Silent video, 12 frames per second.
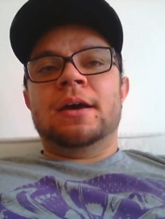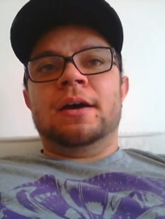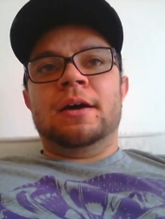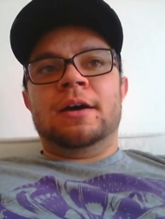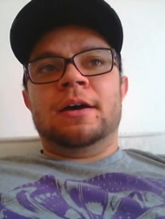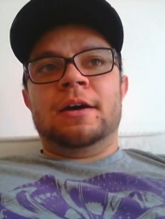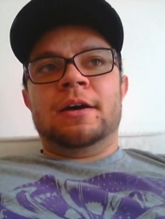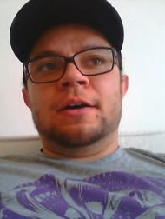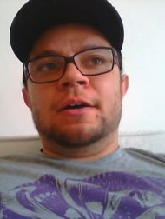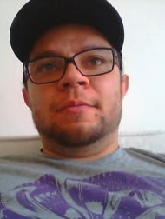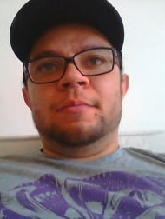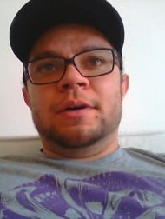
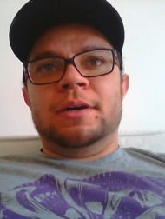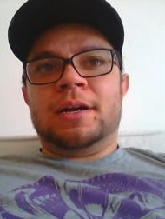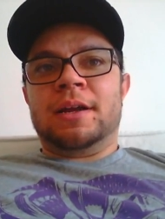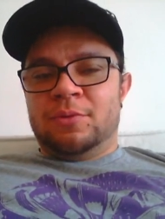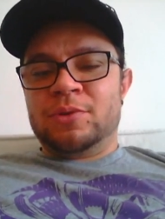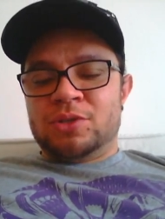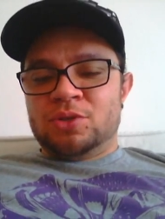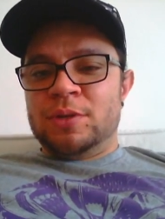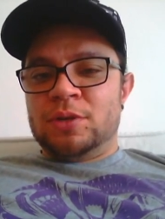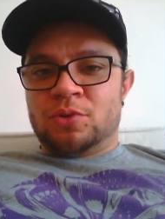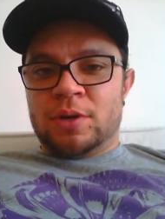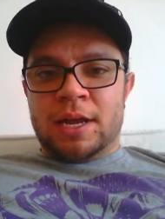uh, but I was
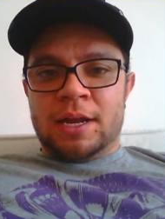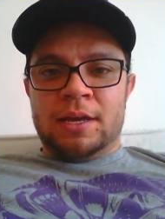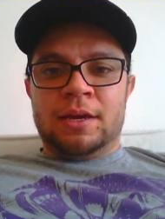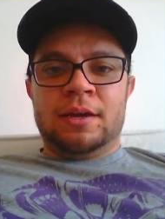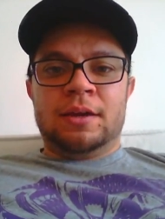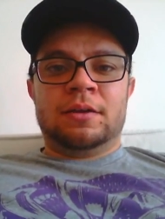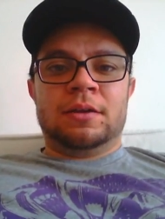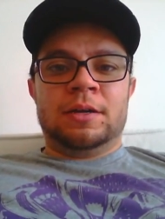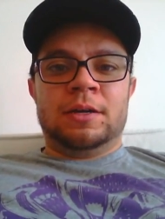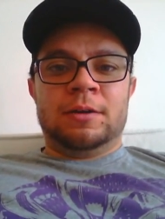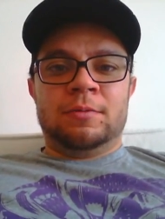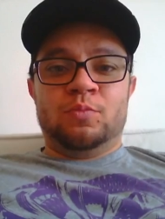doing training
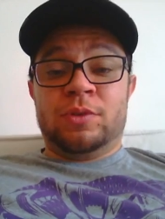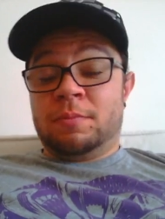um,